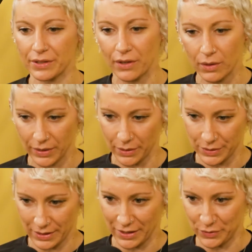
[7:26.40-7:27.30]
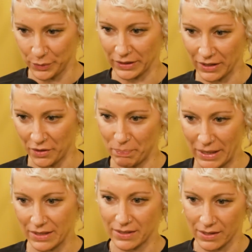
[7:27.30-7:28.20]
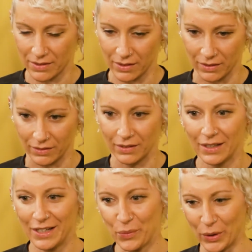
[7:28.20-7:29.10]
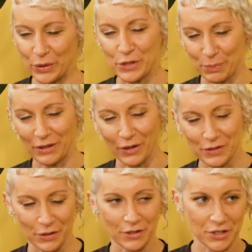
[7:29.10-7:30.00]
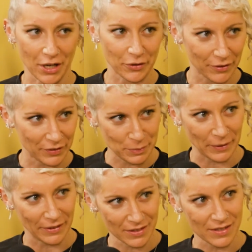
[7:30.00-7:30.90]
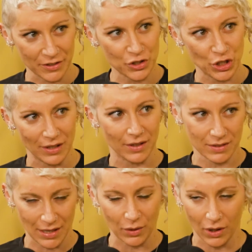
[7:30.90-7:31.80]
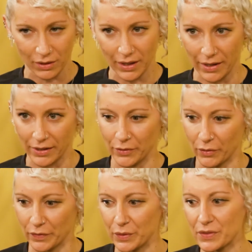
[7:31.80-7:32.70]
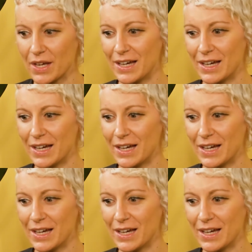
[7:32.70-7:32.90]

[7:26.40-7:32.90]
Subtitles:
ago when I was kind of doing a lot of beta testing on what used to be called Search Generative Experience, SGE. It's now called AI Overviews.